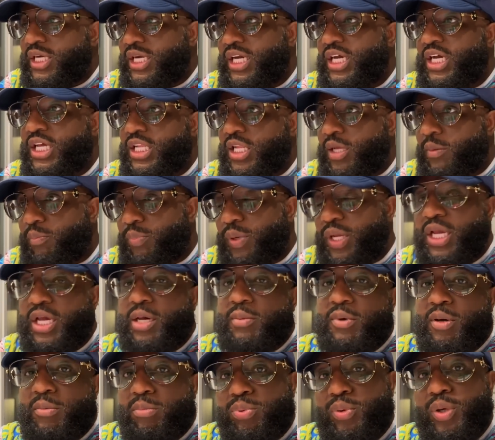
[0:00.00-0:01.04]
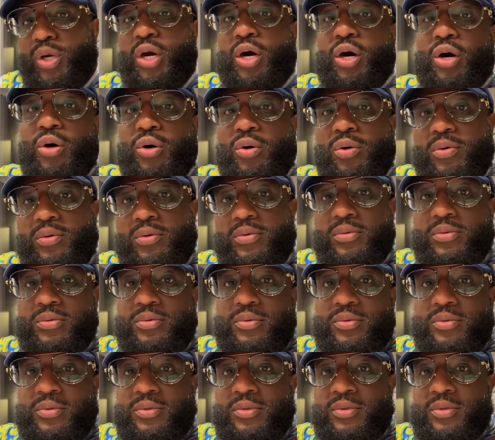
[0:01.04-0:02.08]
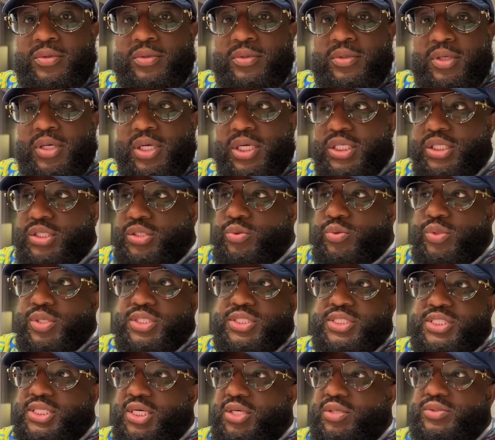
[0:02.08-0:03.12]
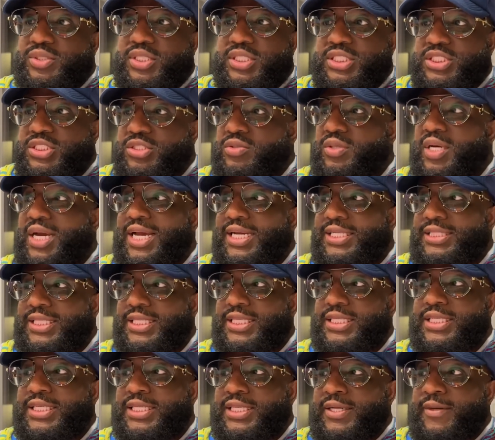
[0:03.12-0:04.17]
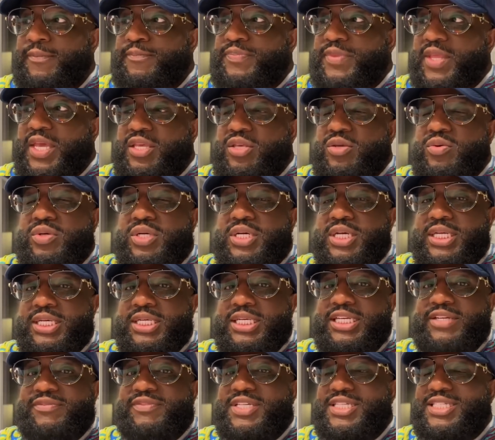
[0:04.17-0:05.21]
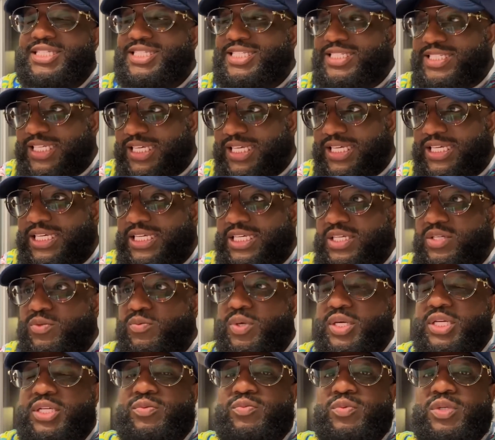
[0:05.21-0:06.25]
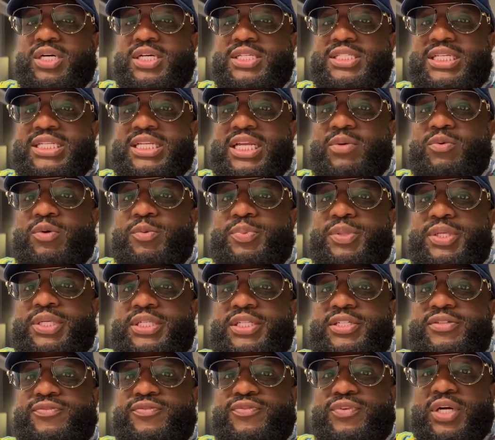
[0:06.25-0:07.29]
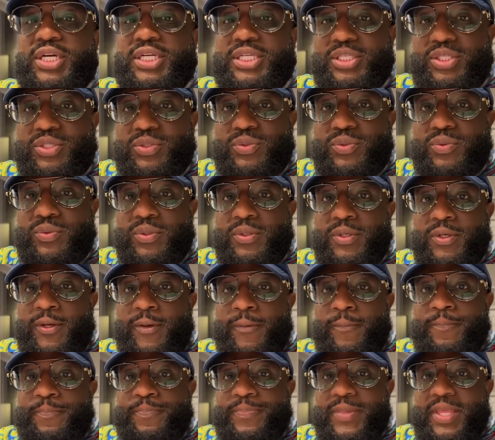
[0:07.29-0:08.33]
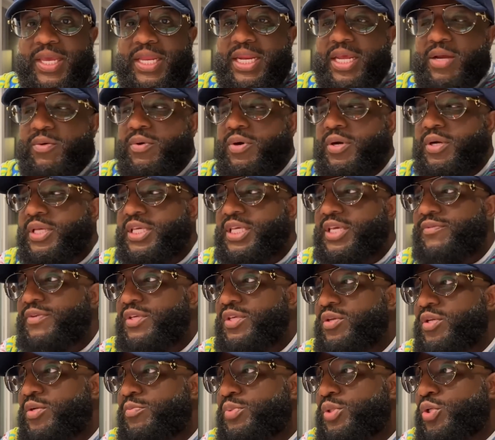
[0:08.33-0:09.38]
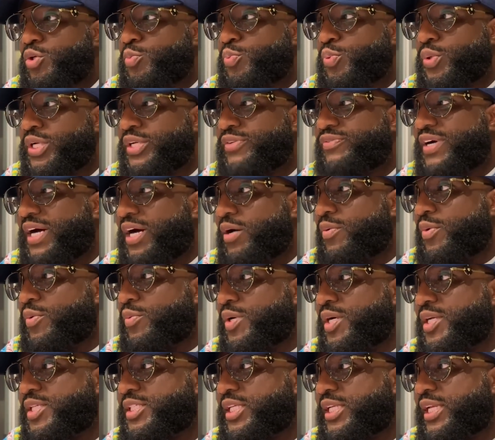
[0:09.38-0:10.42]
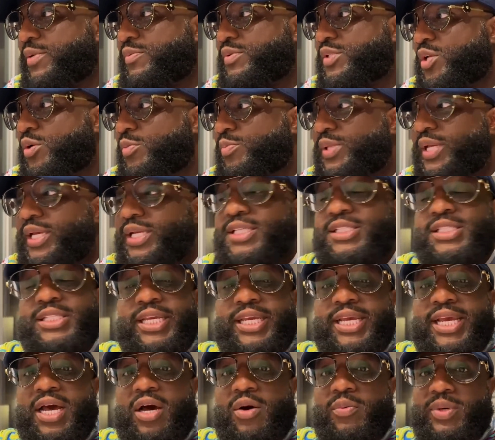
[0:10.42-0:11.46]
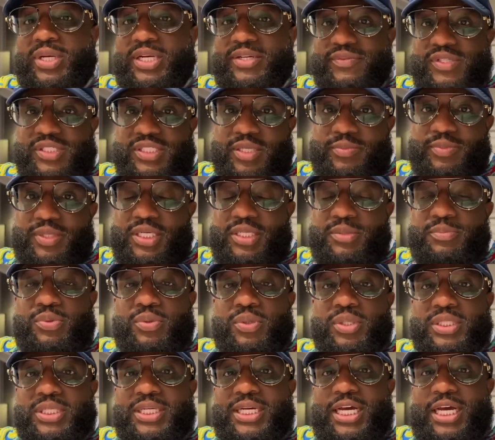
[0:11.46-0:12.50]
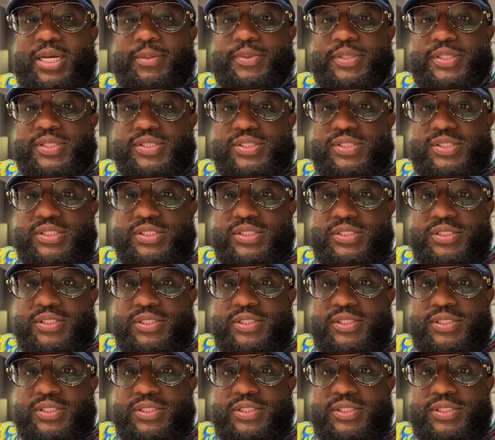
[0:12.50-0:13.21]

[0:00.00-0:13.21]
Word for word: Alabama brawl. And you were so distracted that you couldn't even see what it was that they were putting in front of you. And they were giving you the blueprint of how it was that they was going to play this thing out whenever something important happens.